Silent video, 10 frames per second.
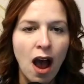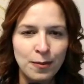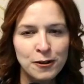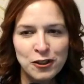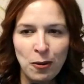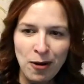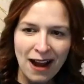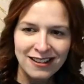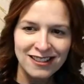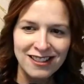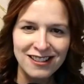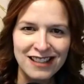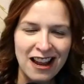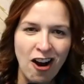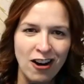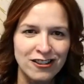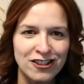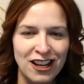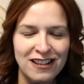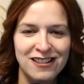Personal practices, they aren't
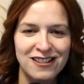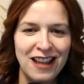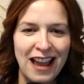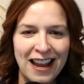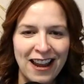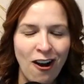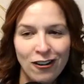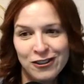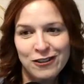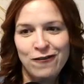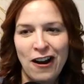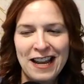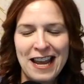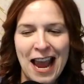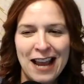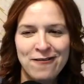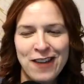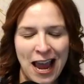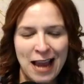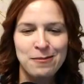just like fun and
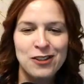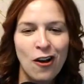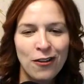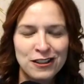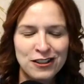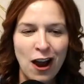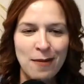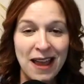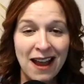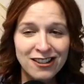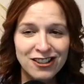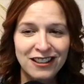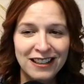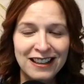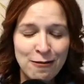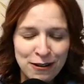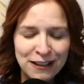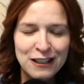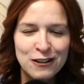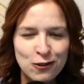games all the time. They
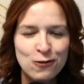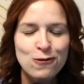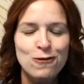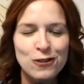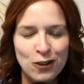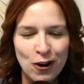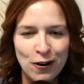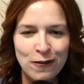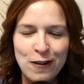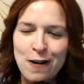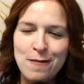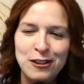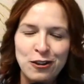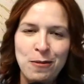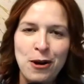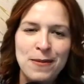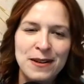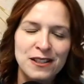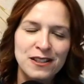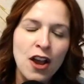really do serve very much a
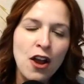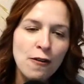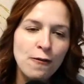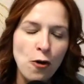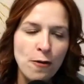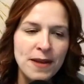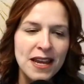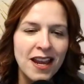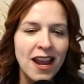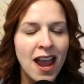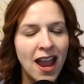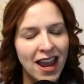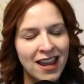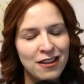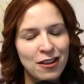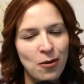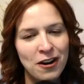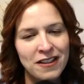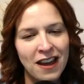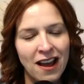purpose for me in the
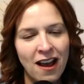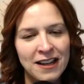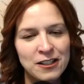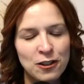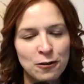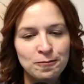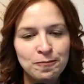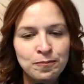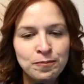work that I do.